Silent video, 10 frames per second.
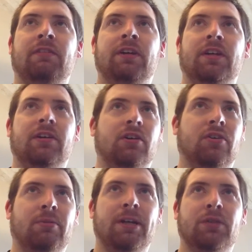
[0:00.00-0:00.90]
You can
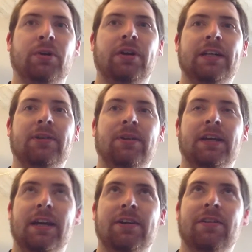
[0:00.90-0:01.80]
go on my Twitter at Tony
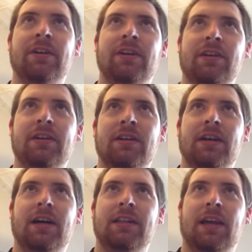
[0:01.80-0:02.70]
Kegger.
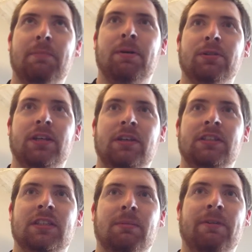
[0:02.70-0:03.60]
I think I posted at
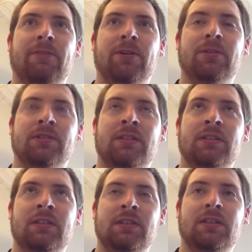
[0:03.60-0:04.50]
least some of my photos,
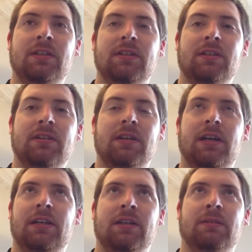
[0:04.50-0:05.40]

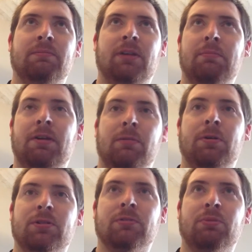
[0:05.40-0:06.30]
and um, I maybe I'll
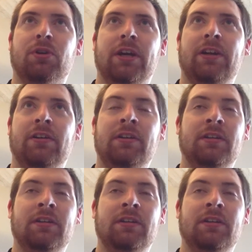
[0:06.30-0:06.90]
post more later.